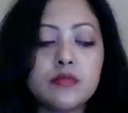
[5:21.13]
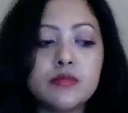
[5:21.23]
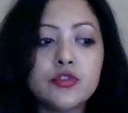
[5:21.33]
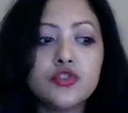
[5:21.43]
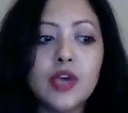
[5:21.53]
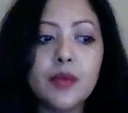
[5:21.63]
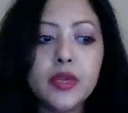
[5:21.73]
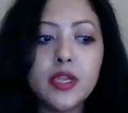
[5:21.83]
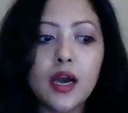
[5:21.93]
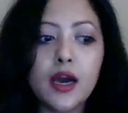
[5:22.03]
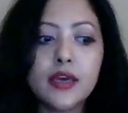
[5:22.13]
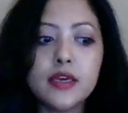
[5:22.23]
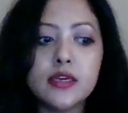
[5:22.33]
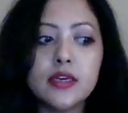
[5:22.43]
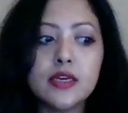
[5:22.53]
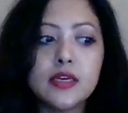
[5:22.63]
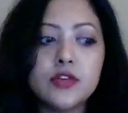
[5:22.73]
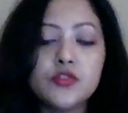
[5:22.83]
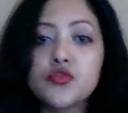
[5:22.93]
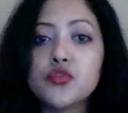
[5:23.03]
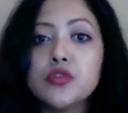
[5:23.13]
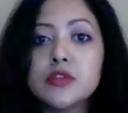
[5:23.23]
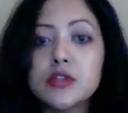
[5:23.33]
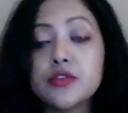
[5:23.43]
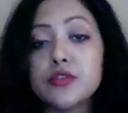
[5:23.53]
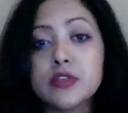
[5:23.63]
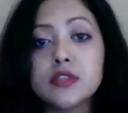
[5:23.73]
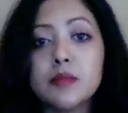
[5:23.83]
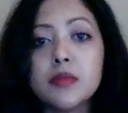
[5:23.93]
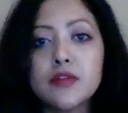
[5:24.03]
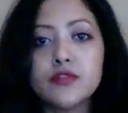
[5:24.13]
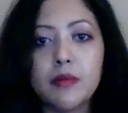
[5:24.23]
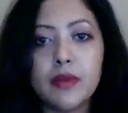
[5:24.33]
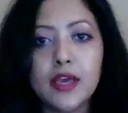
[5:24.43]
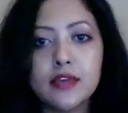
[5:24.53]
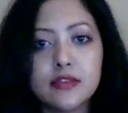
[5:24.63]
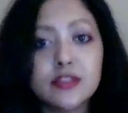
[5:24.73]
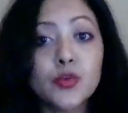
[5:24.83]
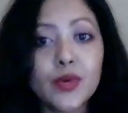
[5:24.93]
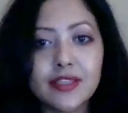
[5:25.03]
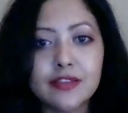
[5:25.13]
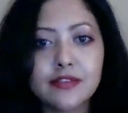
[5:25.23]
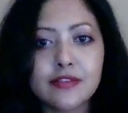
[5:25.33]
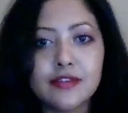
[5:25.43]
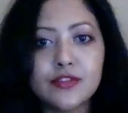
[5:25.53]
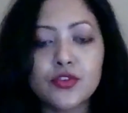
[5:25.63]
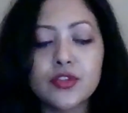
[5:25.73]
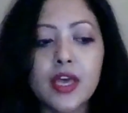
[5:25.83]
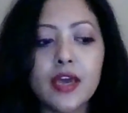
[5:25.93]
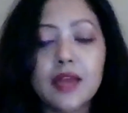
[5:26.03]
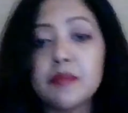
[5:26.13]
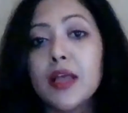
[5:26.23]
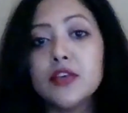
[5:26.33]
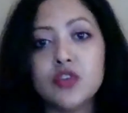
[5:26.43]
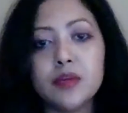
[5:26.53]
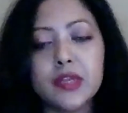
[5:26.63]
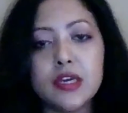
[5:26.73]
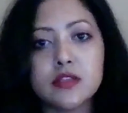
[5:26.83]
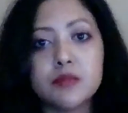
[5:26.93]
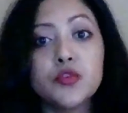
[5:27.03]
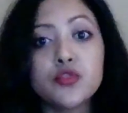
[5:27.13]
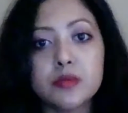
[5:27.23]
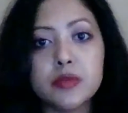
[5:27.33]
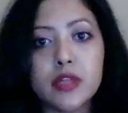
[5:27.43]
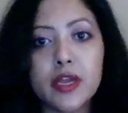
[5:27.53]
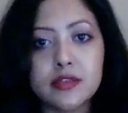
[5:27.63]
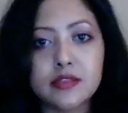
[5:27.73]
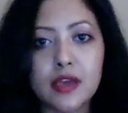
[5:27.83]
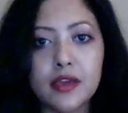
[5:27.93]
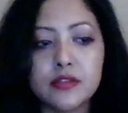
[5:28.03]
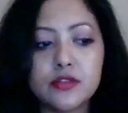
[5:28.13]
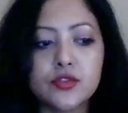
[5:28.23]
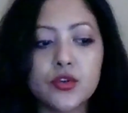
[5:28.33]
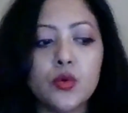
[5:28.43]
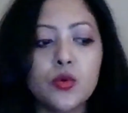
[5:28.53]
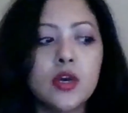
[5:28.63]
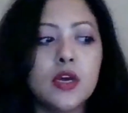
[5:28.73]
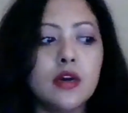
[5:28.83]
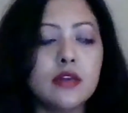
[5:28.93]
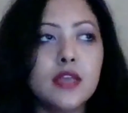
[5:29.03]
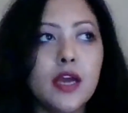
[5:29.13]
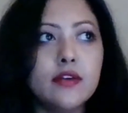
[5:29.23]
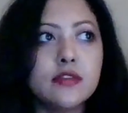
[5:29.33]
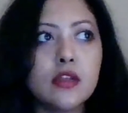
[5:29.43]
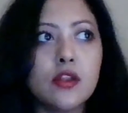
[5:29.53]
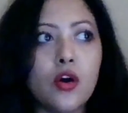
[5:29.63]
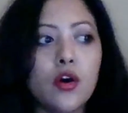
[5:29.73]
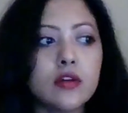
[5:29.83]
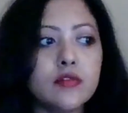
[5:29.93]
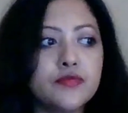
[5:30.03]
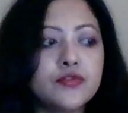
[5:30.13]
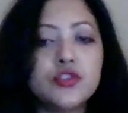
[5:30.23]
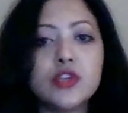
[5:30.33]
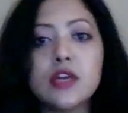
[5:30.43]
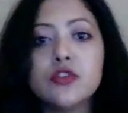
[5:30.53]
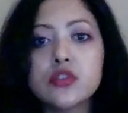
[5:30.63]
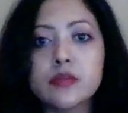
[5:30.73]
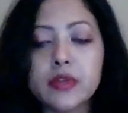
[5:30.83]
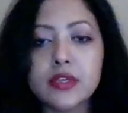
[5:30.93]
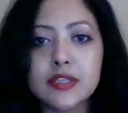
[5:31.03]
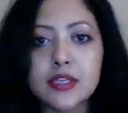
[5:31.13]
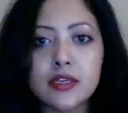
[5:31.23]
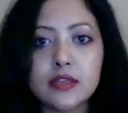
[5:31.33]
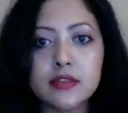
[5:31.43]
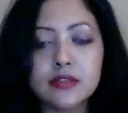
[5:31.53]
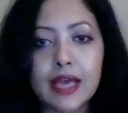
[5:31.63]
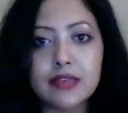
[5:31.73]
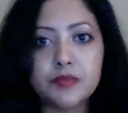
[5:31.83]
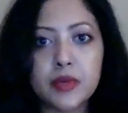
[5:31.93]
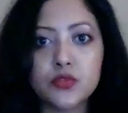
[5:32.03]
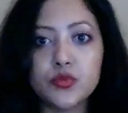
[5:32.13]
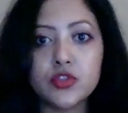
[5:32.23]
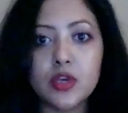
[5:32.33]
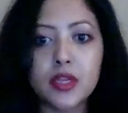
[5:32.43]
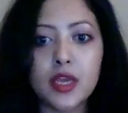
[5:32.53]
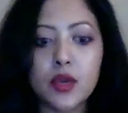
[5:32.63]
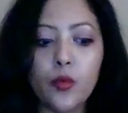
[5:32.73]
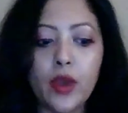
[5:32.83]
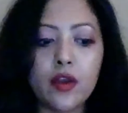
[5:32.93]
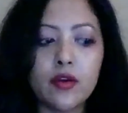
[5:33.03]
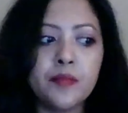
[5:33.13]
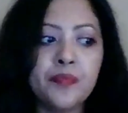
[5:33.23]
Gemini is ruled, the symbol of Gemini is the twins. So there, and plus Gemini is a mutable air sign. So there is a lot of changeability, this aspect with Gemini, where